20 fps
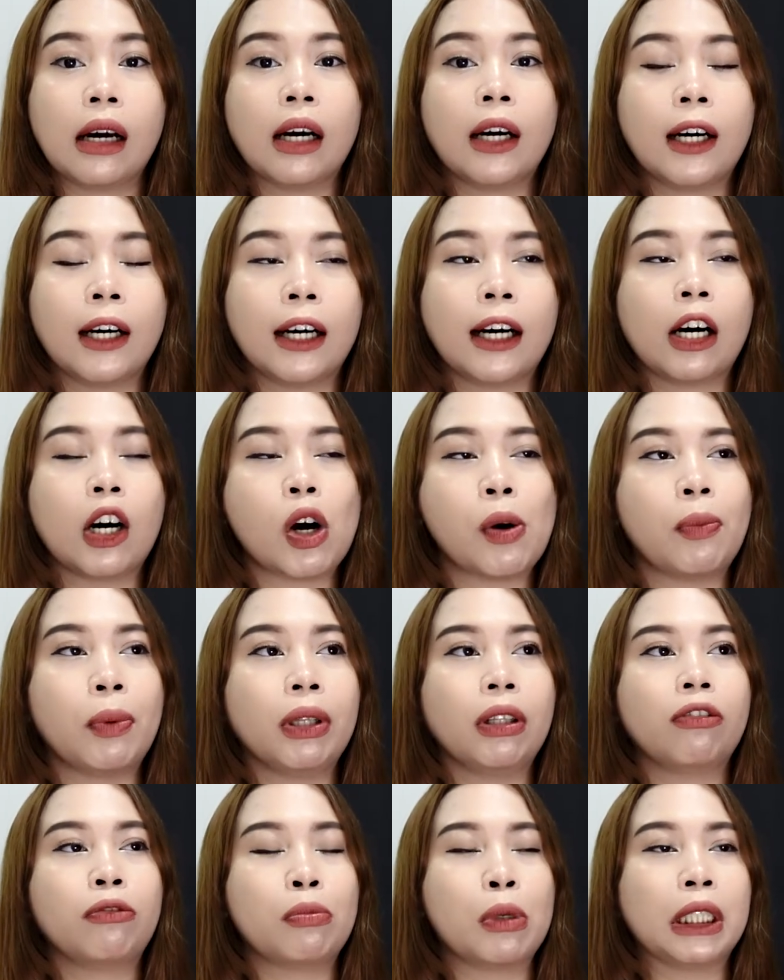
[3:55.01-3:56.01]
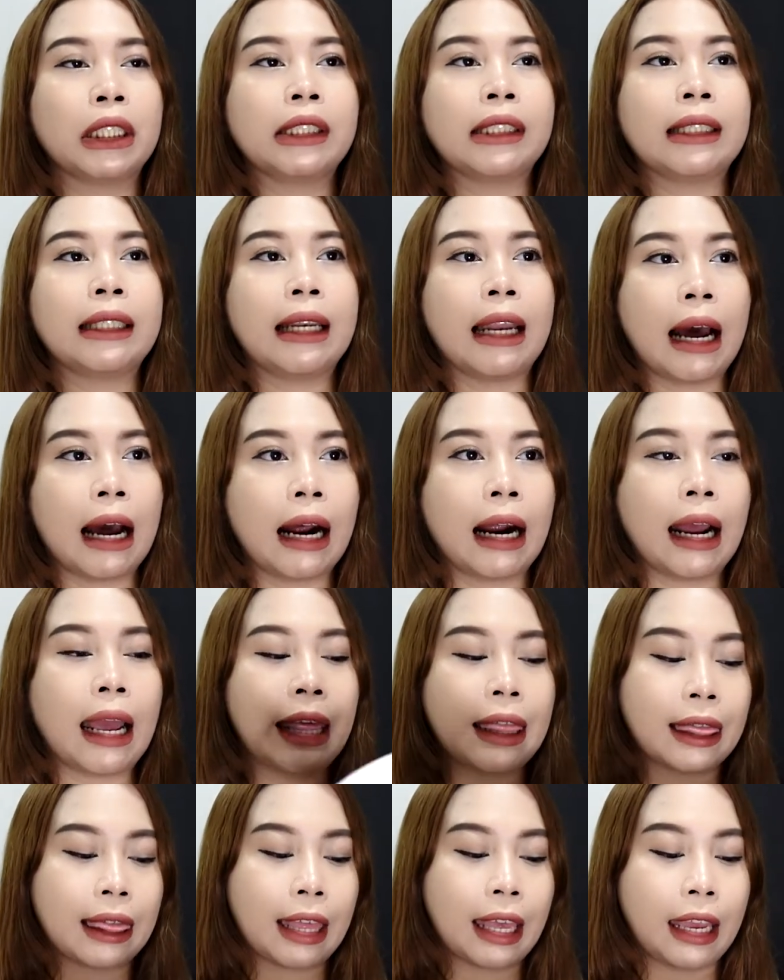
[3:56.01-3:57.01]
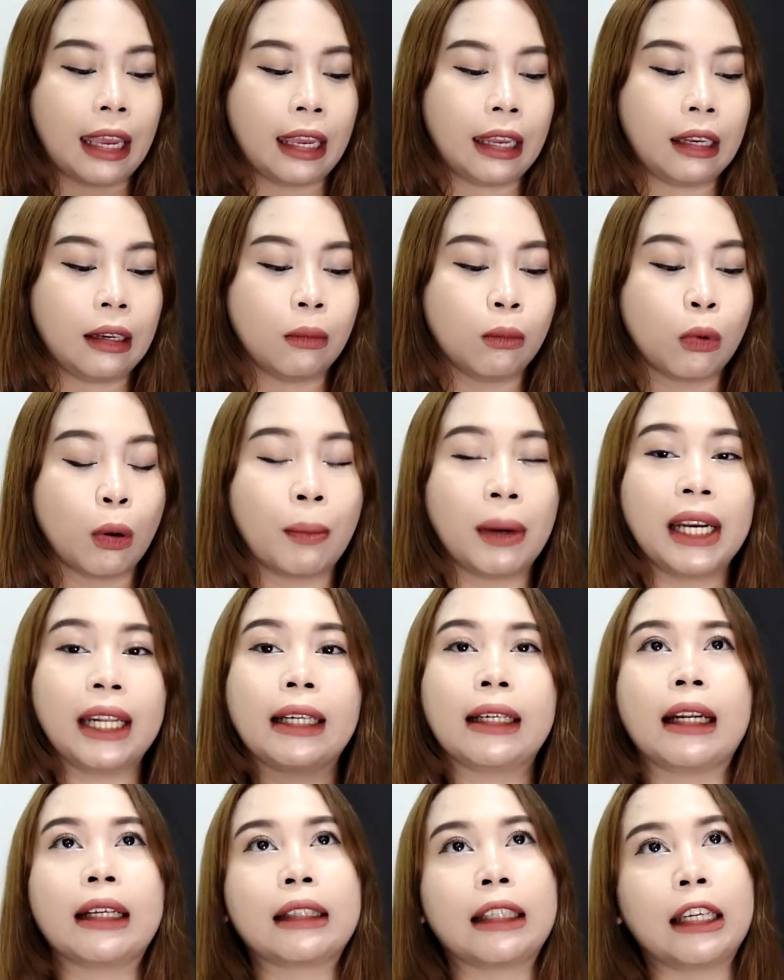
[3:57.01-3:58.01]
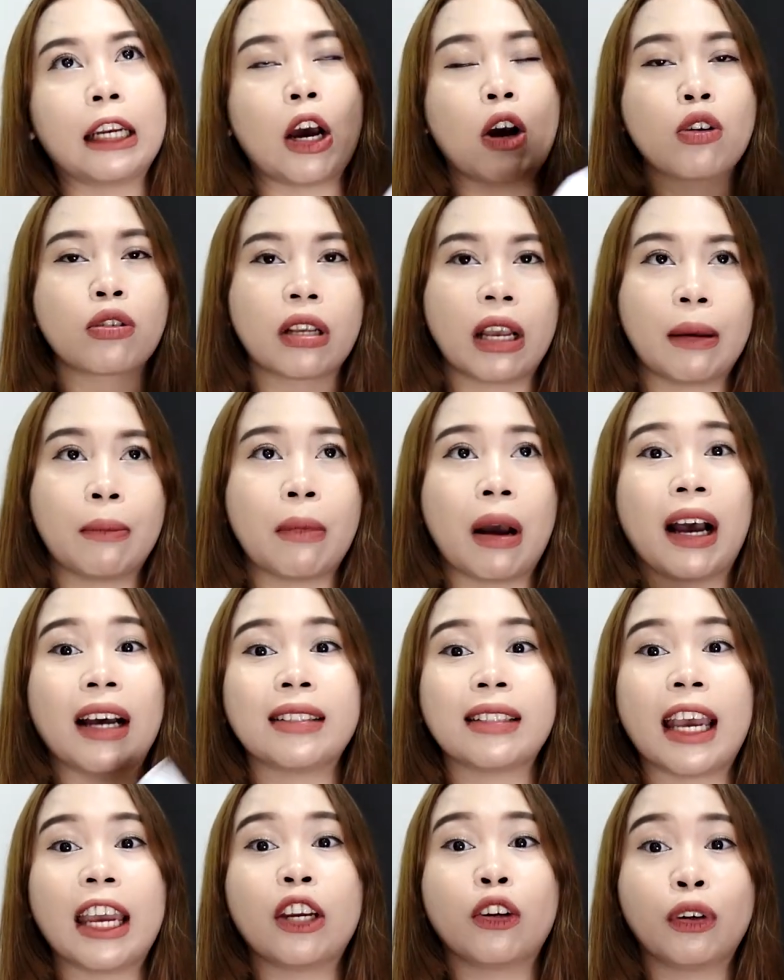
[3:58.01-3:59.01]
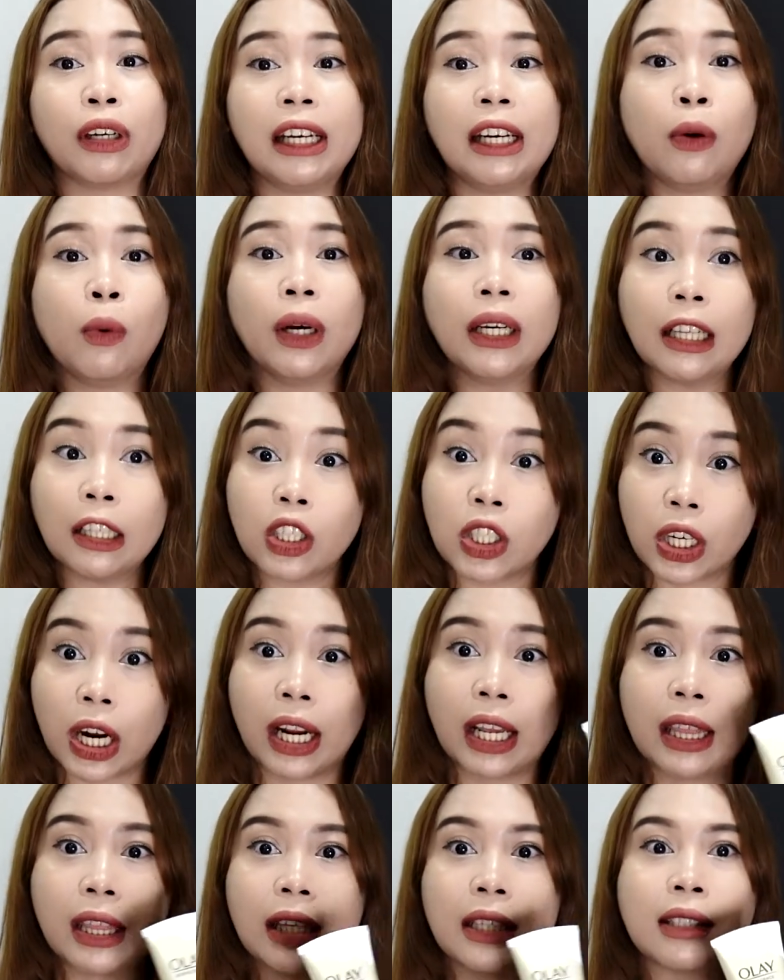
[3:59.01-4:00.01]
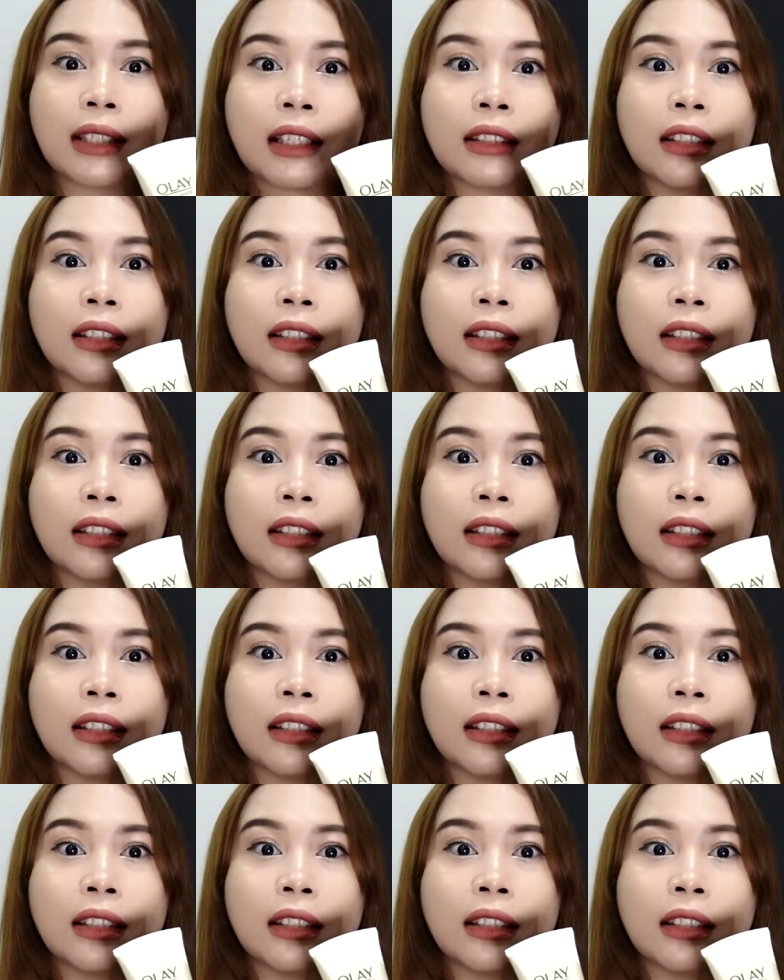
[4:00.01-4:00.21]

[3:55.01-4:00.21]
A couple of months lang. And then, bumalik lang din ako sa iba. Kasi I really wanna try this.